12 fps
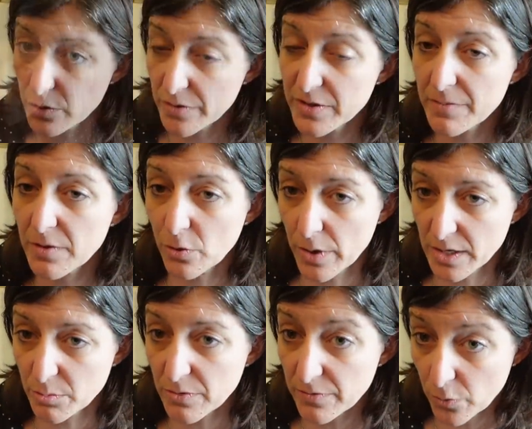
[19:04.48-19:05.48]
You have to have a
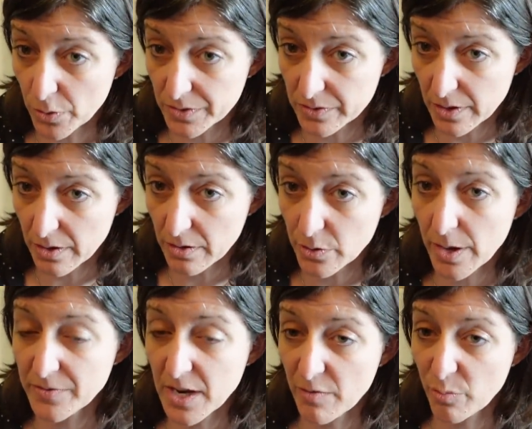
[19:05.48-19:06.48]
credible force there. You
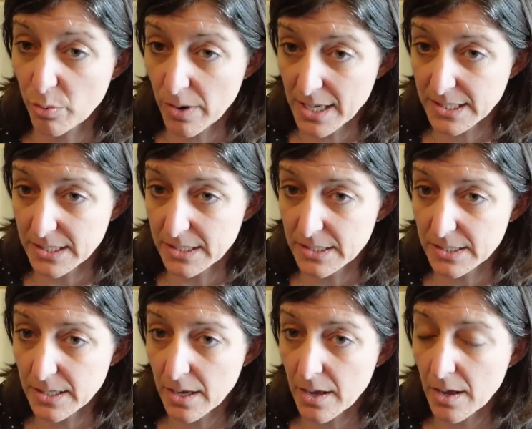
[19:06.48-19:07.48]
have to have presence.